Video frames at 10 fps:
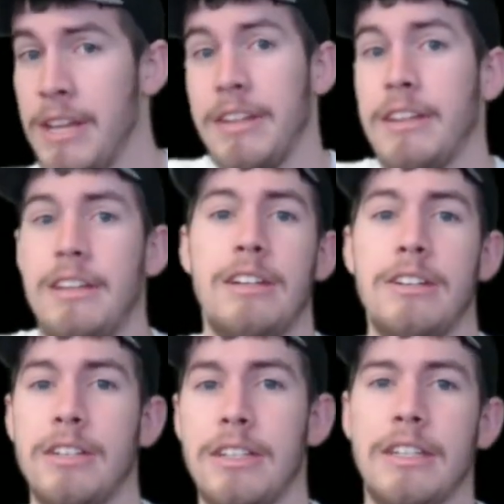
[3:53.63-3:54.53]

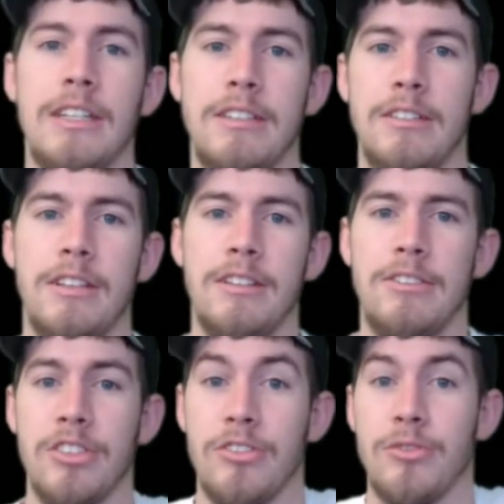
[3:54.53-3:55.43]
it's
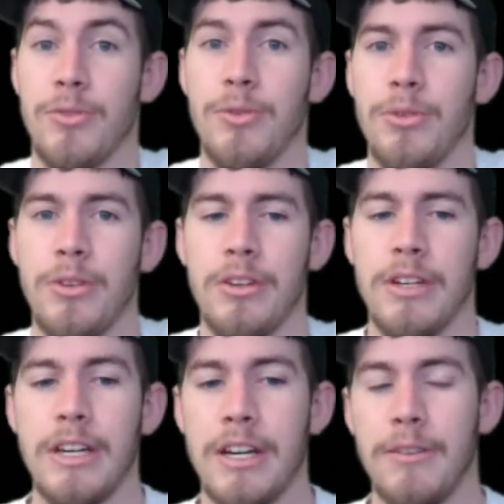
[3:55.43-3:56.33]
just truth. I
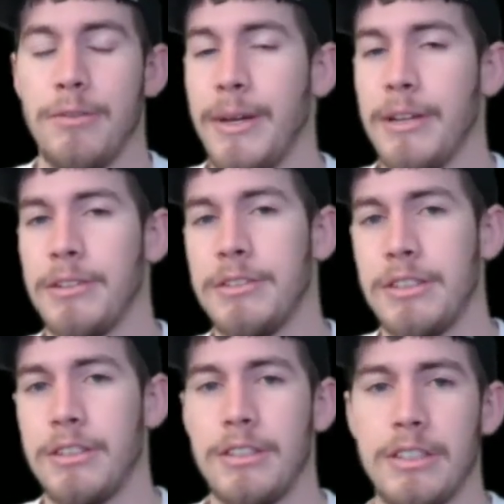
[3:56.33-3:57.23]
got it from Micro
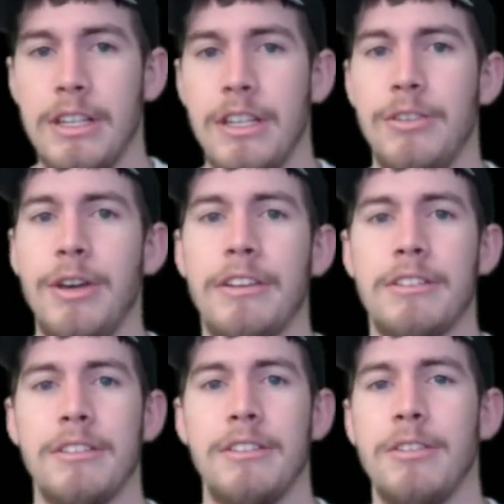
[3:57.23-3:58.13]
Center, and you guys can
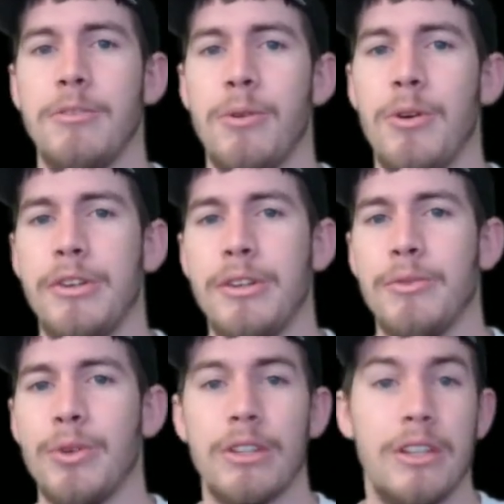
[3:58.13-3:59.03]
see the quality of
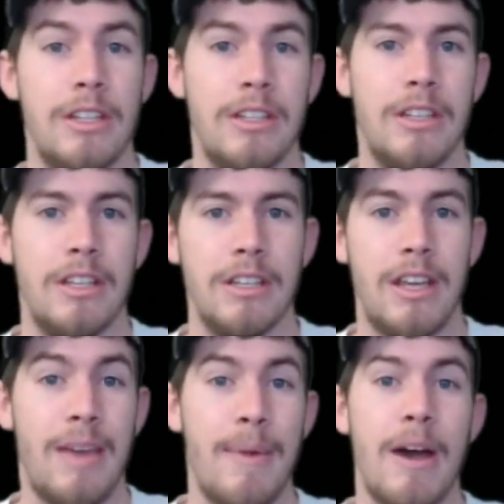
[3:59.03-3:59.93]
work that came out of